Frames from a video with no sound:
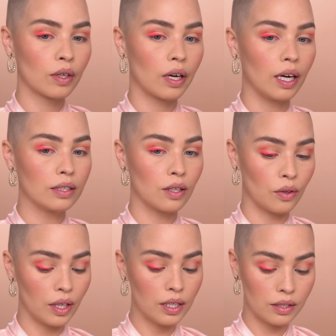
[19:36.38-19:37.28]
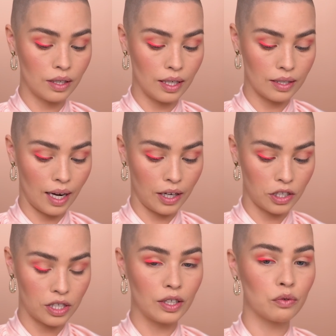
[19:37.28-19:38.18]
Okay, so this is
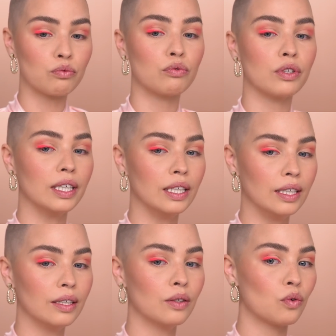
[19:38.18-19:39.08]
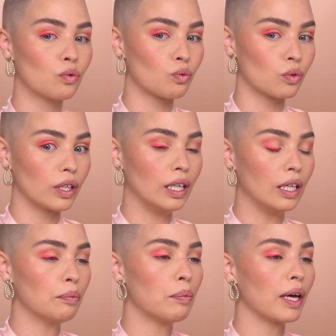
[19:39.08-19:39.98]
actually really,
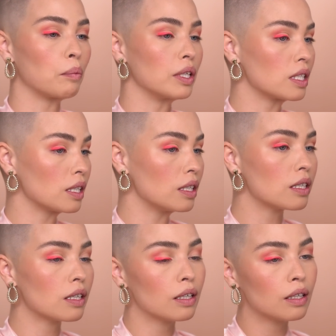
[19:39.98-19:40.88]
really pigmented.